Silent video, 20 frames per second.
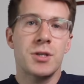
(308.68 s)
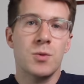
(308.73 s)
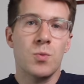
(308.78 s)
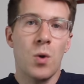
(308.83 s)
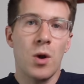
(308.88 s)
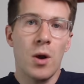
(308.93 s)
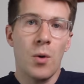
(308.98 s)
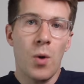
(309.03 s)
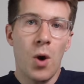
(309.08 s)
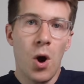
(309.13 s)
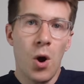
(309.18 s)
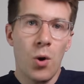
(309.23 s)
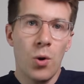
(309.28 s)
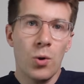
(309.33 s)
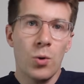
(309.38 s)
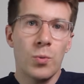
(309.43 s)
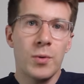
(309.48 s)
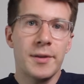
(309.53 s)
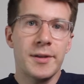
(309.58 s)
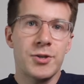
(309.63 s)
swallow
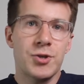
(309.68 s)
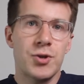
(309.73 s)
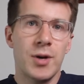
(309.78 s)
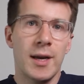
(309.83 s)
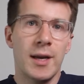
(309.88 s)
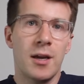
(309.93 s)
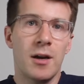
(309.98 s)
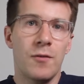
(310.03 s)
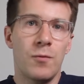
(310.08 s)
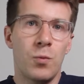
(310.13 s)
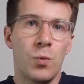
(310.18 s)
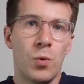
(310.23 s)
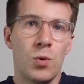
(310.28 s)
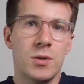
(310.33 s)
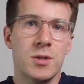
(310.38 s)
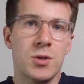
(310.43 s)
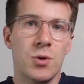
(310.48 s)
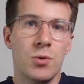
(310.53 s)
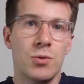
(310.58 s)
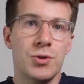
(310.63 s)
whole with a drink of
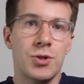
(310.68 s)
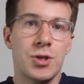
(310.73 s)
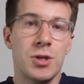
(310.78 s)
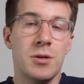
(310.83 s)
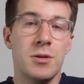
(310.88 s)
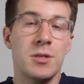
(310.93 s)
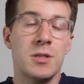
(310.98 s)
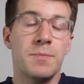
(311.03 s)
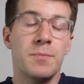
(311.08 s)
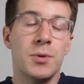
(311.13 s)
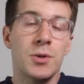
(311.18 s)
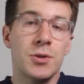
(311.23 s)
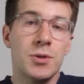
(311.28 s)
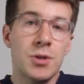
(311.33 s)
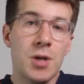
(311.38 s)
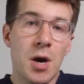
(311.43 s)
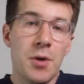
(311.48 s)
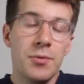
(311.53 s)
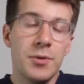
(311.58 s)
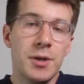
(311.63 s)
water or juice, but
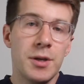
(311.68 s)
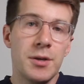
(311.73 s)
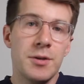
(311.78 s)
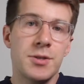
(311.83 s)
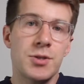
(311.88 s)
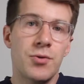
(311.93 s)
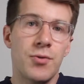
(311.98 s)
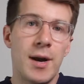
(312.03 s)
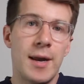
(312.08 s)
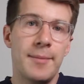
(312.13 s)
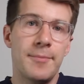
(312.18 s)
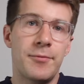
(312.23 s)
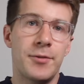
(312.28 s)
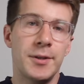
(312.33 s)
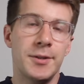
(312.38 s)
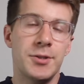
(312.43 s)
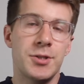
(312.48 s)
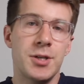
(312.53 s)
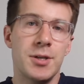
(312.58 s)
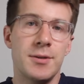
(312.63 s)
don't use
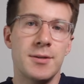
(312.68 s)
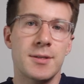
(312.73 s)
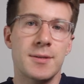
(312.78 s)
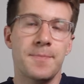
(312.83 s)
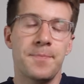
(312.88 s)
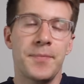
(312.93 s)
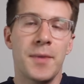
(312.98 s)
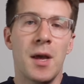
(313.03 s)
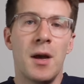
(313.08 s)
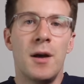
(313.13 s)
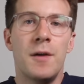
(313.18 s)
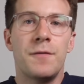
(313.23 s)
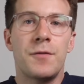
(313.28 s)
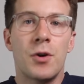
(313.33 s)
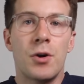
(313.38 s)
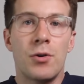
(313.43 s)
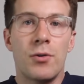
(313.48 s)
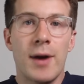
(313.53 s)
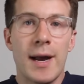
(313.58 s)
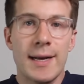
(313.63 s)
grapefruit juice.
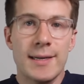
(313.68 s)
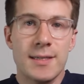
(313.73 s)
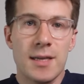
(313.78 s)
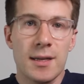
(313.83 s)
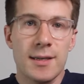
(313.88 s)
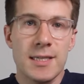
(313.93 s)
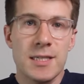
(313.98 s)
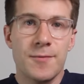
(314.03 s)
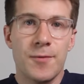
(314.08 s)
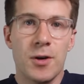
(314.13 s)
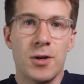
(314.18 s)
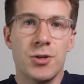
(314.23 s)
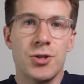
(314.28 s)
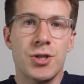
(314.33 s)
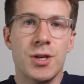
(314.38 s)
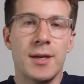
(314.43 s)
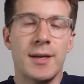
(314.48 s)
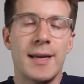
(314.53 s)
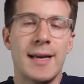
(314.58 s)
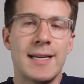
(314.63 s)
For erectile
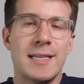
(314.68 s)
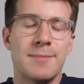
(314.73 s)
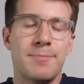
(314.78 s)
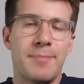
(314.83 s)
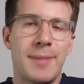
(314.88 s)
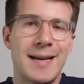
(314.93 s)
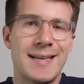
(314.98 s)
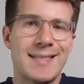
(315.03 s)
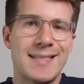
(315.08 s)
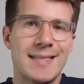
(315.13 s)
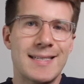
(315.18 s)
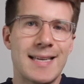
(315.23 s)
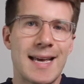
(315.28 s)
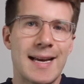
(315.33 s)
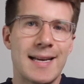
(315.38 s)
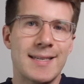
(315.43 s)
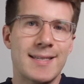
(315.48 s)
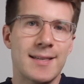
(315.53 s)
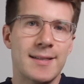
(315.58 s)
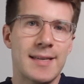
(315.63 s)
dysfunction, it's best to
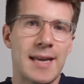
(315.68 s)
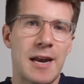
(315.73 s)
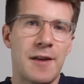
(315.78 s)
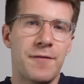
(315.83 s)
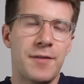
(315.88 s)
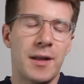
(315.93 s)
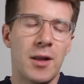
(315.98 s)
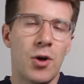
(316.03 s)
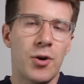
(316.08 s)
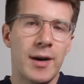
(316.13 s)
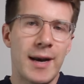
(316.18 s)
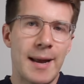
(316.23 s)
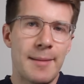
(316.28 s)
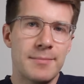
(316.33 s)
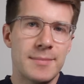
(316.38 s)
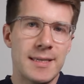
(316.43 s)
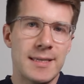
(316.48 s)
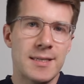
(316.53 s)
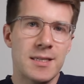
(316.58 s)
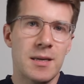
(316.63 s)
take sildenafil on an
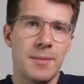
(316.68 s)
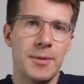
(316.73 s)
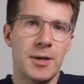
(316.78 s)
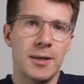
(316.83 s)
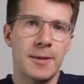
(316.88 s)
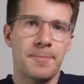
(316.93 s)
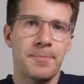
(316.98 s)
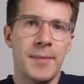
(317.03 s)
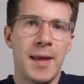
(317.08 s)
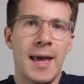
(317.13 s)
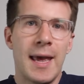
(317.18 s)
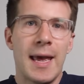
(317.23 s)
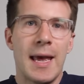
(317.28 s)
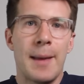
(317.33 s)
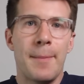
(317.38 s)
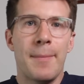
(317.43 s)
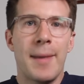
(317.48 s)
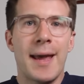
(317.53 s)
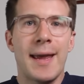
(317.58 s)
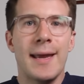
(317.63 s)
empty stomach.
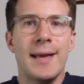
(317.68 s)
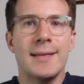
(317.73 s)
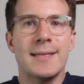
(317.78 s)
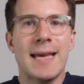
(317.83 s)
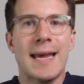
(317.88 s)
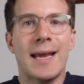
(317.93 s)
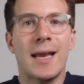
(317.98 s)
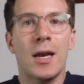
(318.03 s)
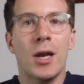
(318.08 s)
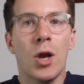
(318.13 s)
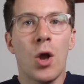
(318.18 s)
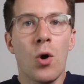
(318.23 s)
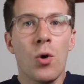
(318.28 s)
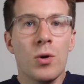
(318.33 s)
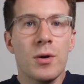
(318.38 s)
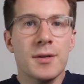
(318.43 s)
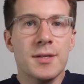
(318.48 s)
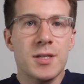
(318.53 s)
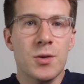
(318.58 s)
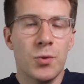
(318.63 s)
It may take
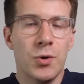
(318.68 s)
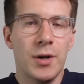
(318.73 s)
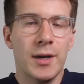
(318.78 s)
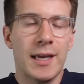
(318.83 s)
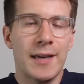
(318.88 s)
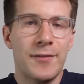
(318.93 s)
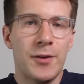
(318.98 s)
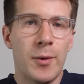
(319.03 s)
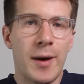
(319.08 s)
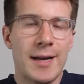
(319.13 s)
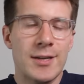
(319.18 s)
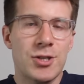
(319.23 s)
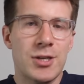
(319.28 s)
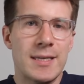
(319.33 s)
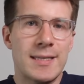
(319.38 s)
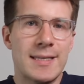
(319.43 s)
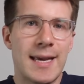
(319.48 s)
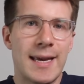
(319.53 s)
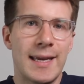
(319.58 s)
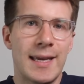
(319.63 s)
longer to work if you
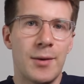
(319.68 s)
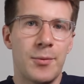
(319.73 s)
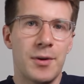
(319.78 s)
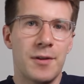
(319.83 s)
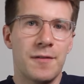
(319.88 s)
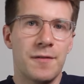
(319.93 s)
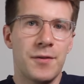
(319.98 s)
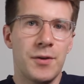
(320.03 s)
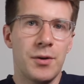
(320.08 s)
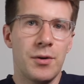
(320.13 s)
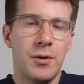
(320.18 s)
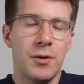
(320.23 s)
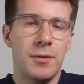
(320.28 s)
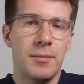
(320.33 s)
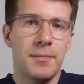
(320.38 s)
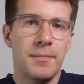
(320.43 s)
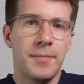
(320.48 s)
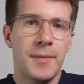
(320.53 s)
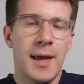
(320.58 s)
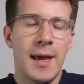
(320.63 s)
actually take it with food.
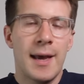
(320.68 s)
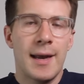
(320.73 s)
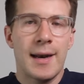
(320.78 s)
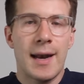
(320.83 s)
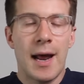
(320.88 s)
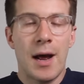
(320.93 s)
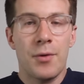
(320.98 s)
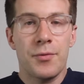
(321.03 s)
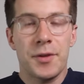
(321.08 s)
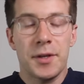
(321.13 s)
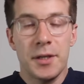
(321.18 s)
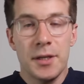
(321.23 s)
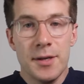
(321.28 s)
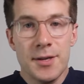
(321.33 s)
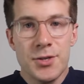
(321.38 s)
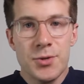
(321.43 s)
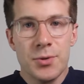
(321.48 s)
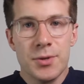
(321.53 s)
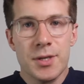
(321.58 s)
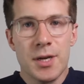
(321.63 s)
Now, the
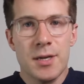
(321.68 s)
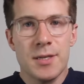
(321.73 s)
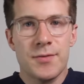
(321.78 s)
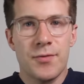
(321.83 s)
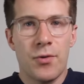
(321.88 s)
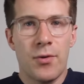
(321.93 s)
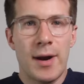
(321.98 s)
usual dose for